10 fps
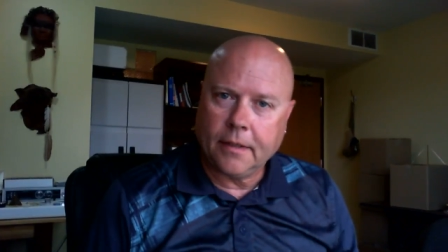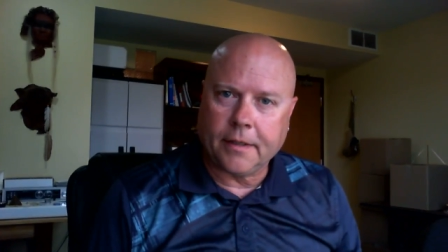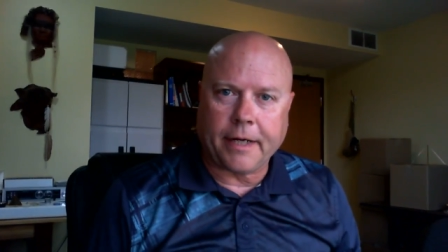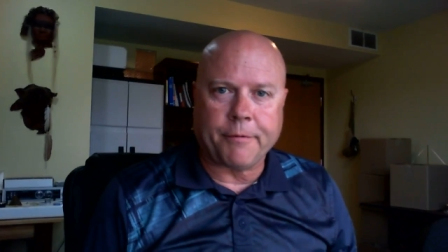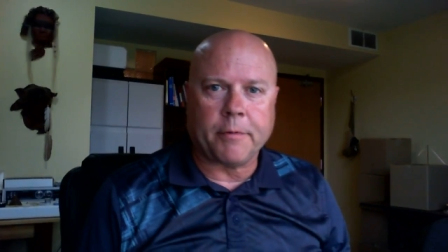
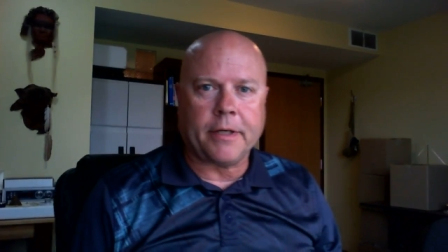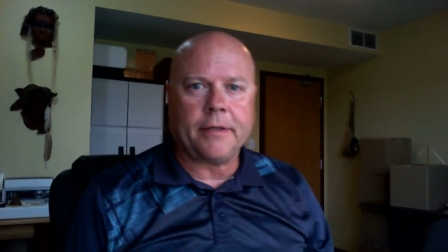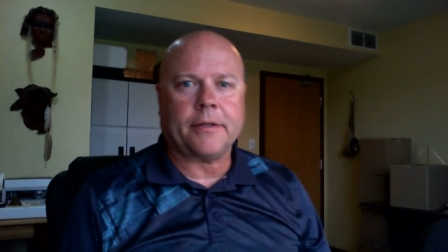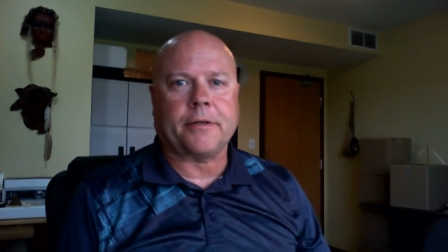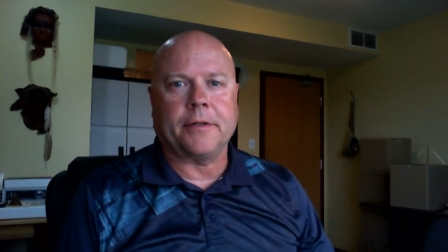Hey everyone,
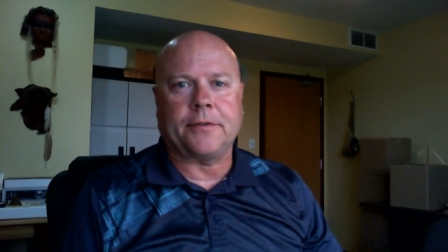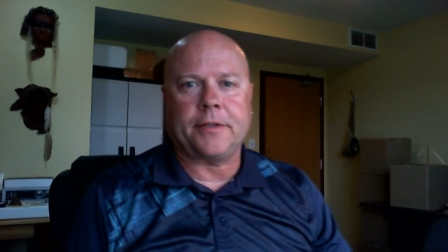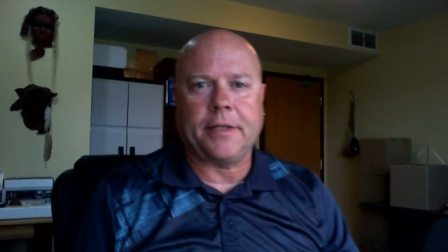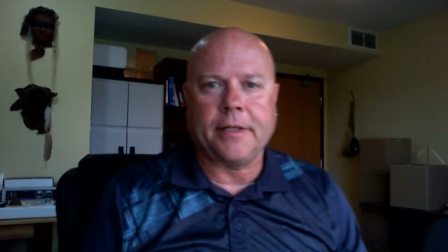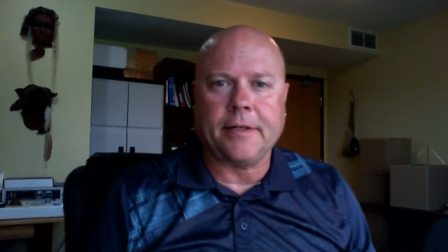Chris
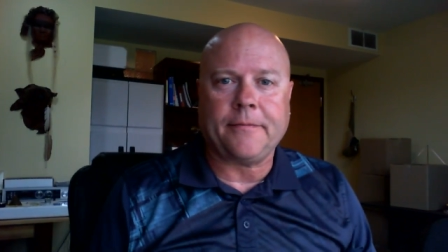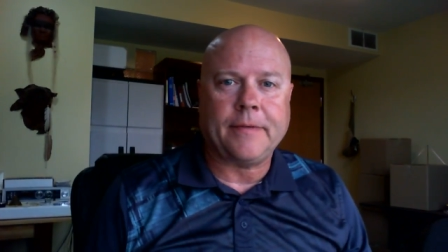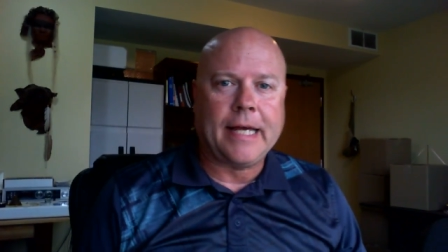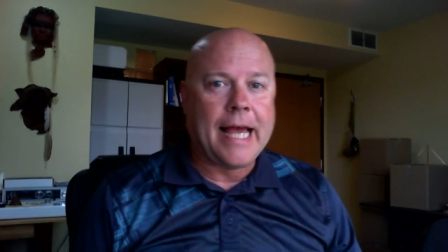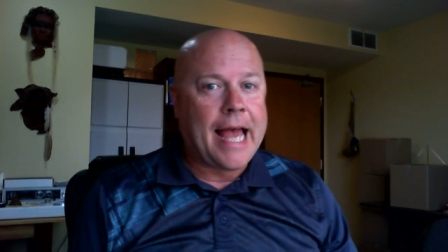here.
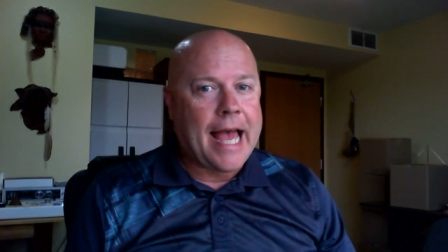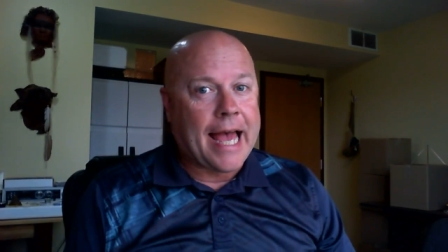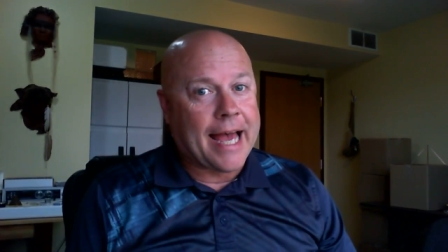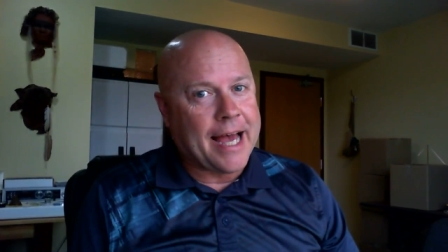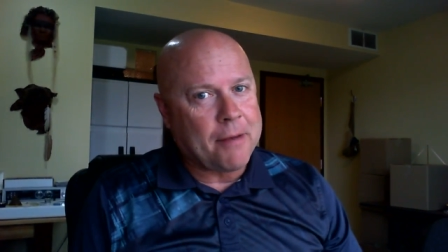
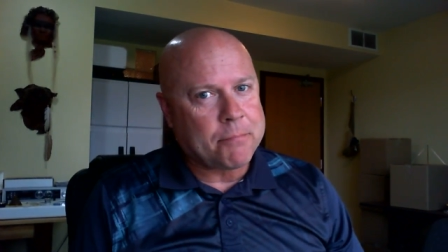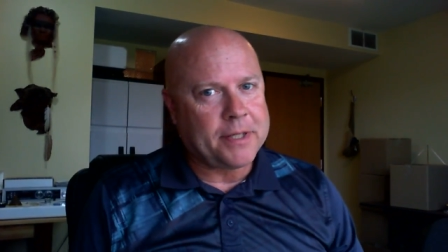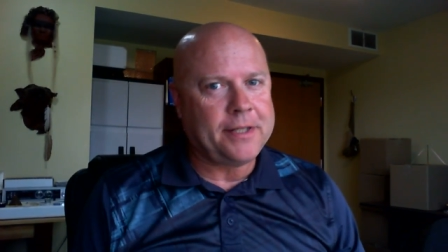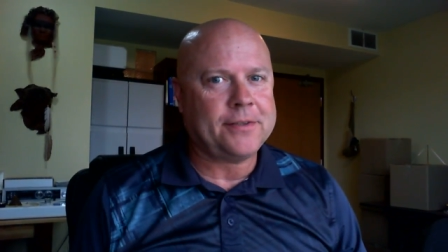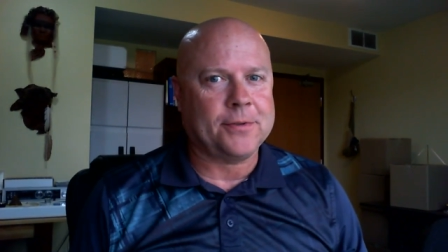
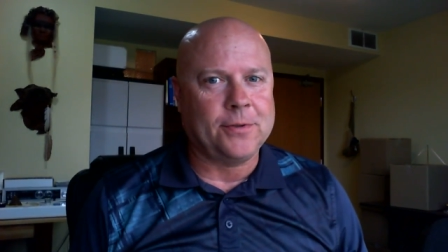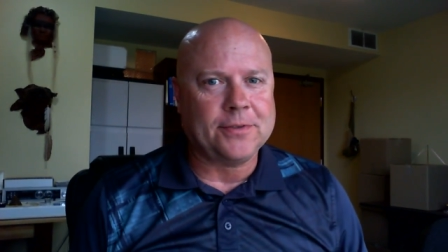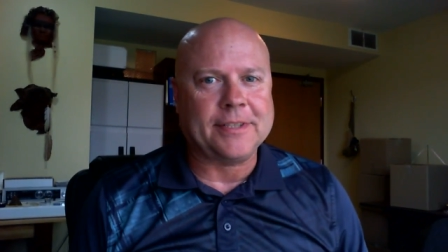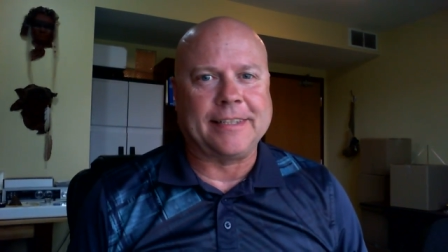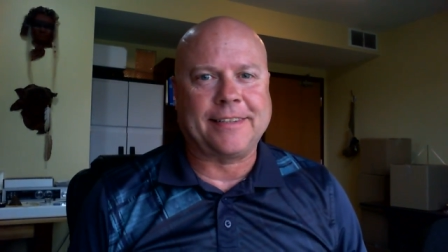Happy
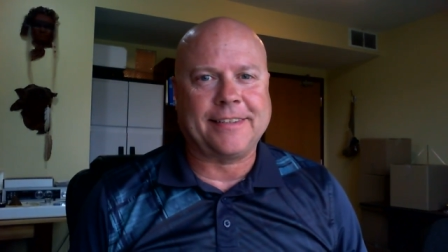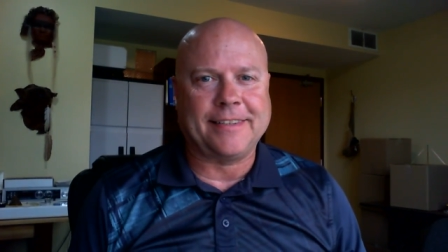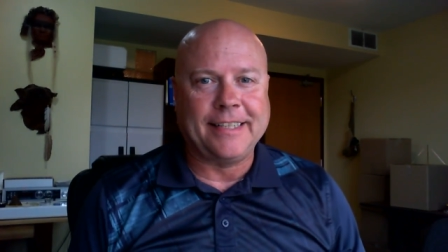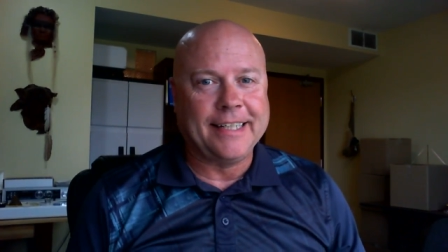solstice.